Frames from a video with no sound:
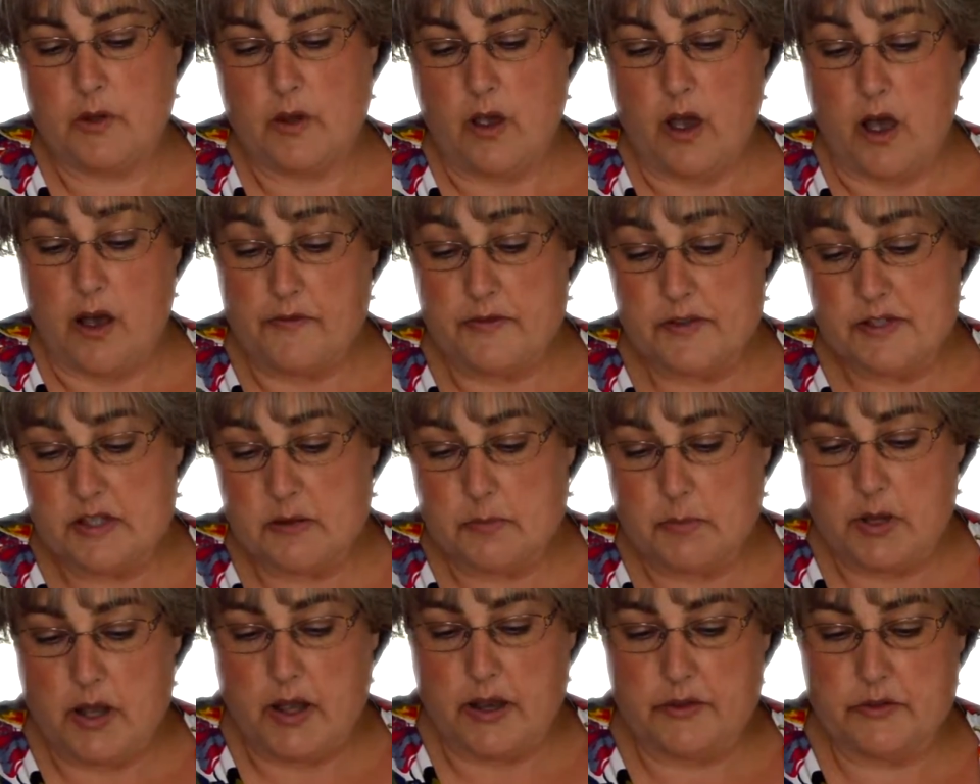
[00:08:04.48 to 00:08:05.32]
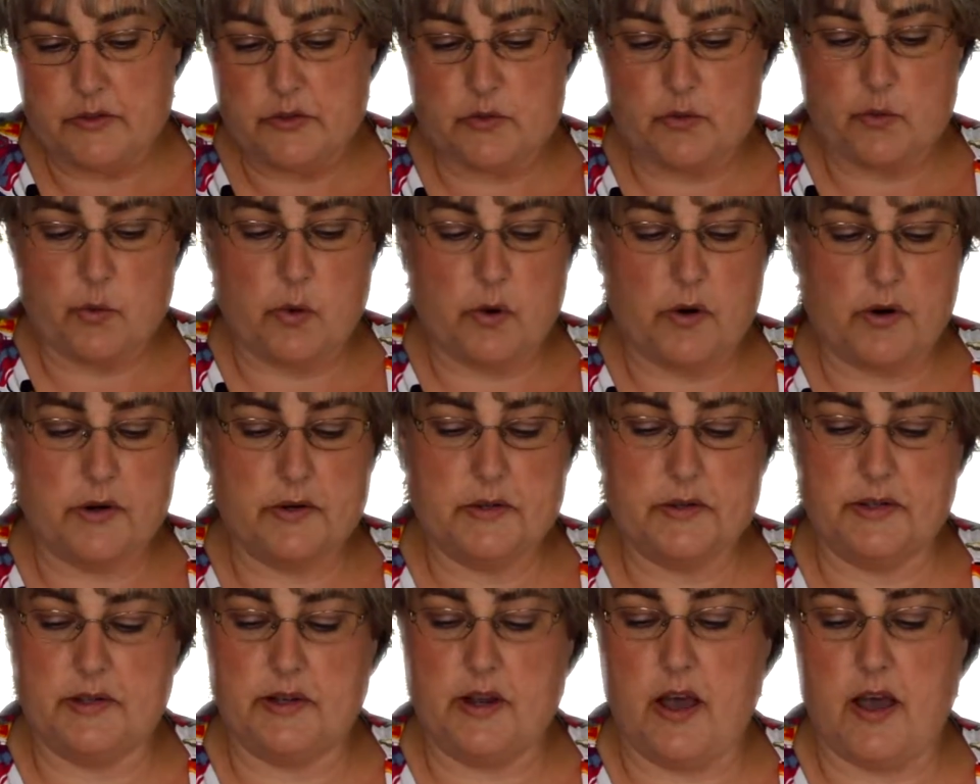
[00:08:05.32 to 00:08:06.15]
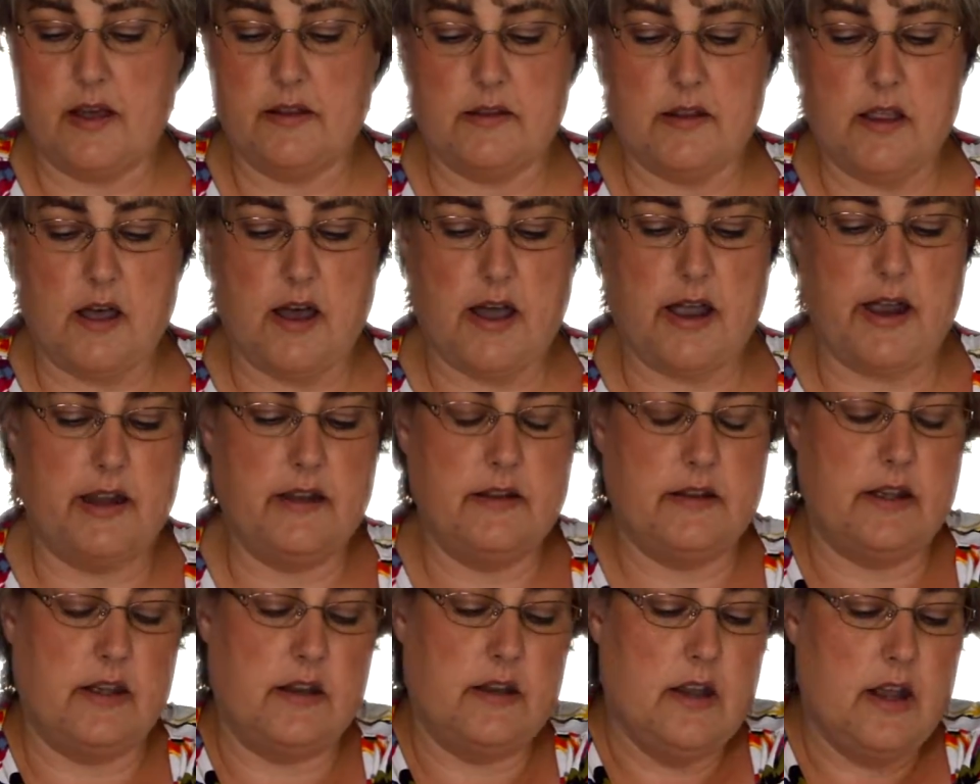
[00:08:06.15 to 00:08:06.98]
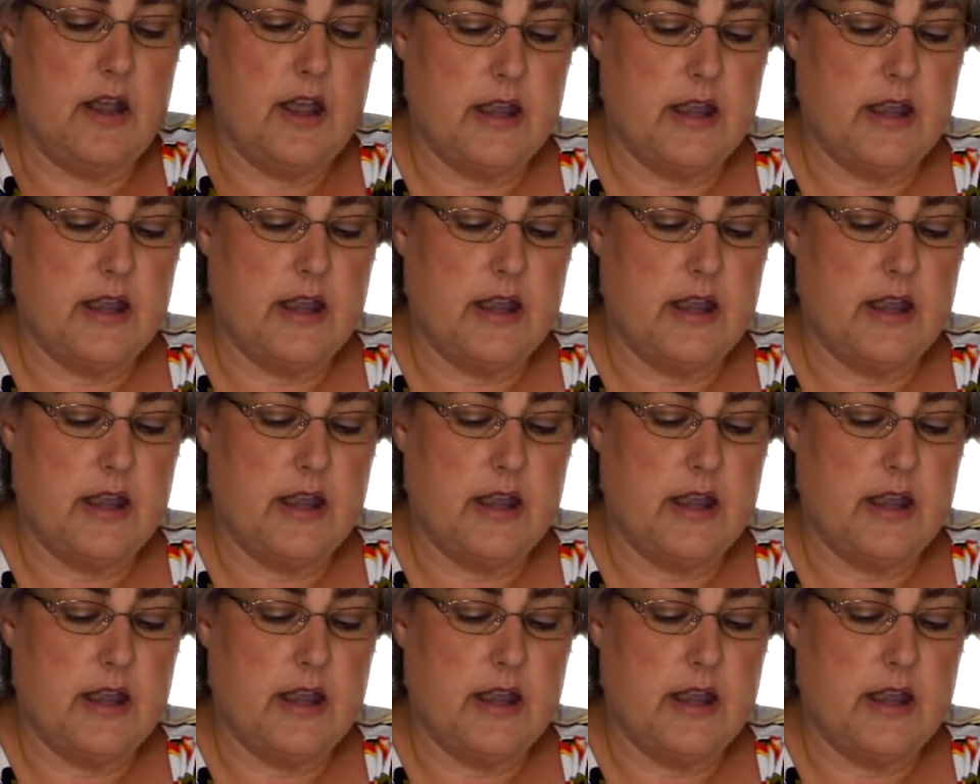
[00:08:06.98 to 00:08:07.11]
office supply stores and online that